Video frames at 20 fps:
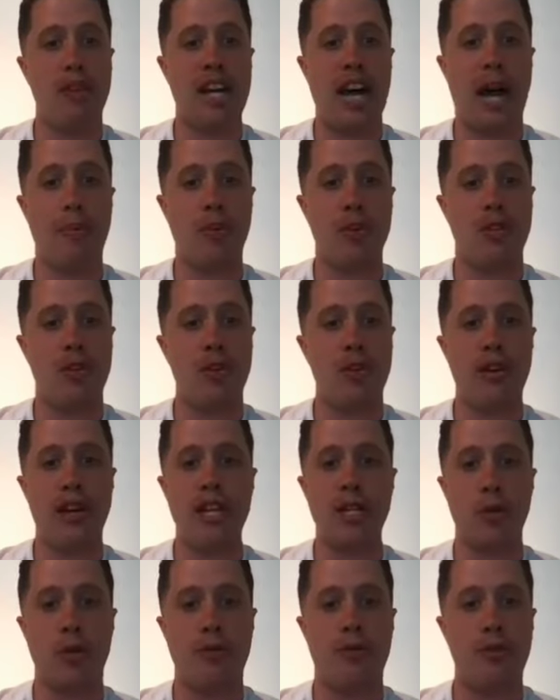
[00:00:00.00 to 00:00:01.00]
and the
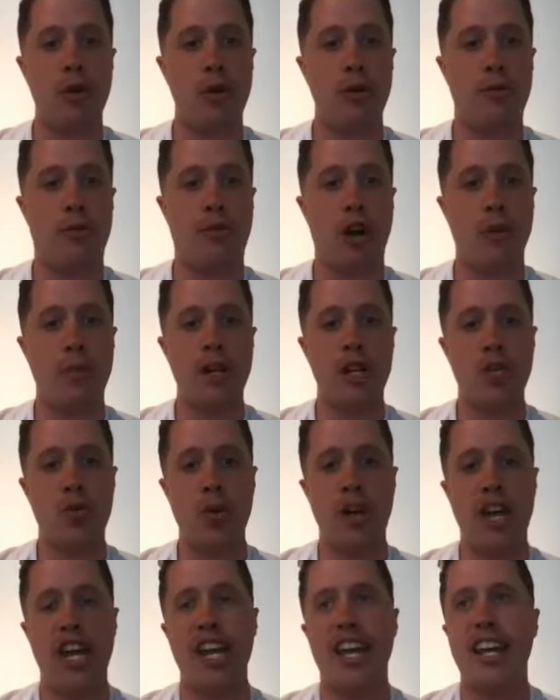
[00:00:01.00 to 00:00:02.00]
opportunities were few and far
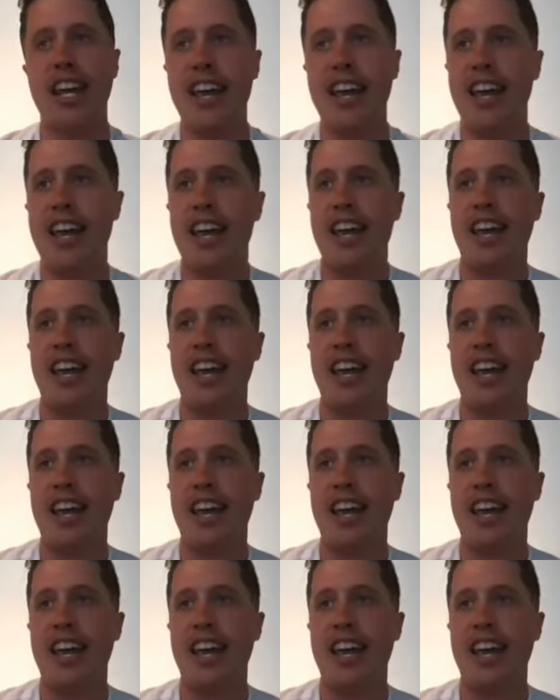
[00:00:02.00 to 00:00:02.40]
between.